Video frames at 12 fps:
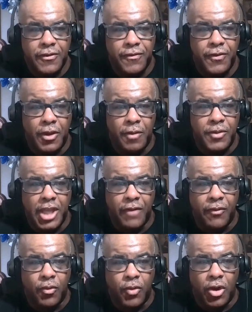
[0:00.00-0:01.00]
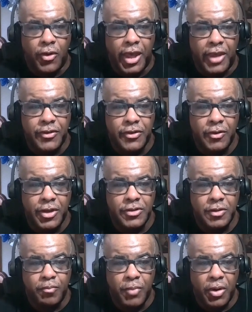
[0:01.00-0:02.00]
film, Devilreaux, a
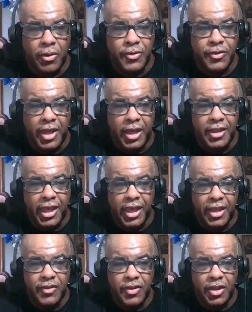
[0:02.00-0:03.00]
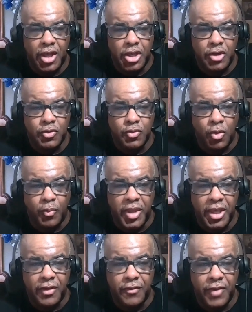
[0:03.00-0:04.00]
series of murders in 1800s will
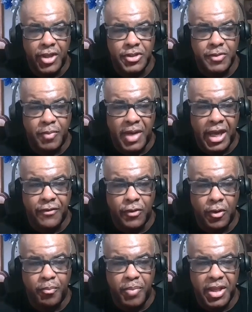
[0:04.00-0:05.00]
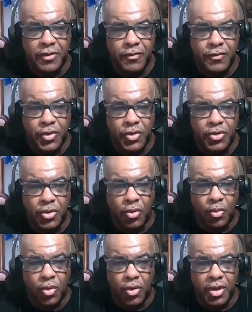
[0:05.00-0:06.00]
be avenged by forbidden
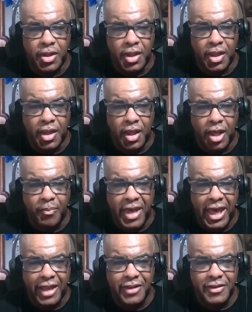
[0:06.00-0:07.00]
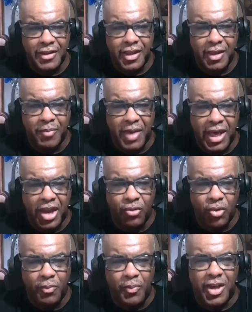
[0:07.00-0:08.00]
voodoo, woken up accidentally by a
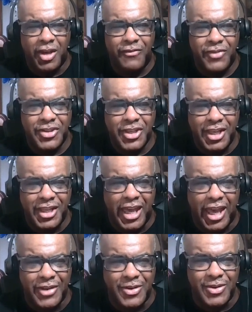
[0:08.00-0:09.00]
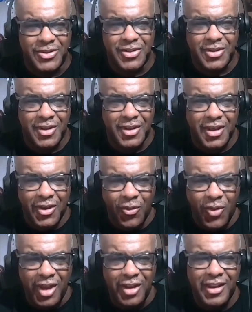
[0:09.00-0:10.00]
group of teenagers.
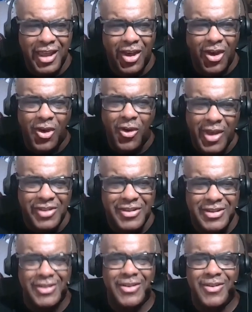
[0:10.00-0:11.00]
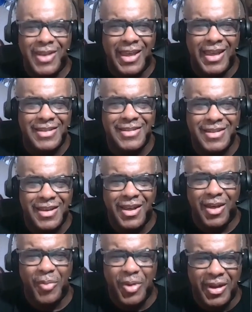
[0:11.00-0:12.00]
Why did they always do this?
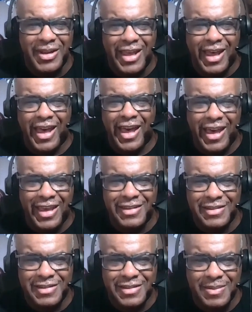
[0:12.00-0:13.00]
Come on, guys!